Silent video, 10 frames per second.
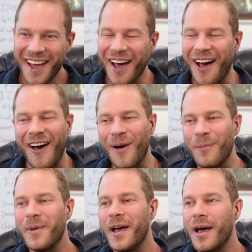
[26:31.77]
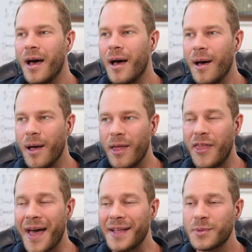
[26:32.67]
Um,
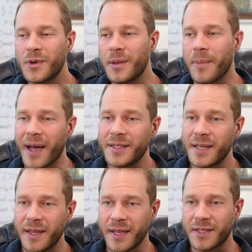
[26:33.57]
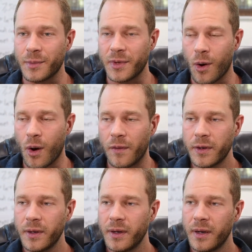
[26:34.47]
that's one of the mindset things that we go
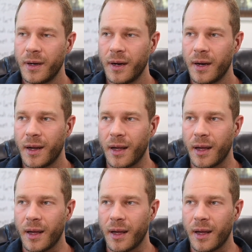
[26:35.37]
over. Okay.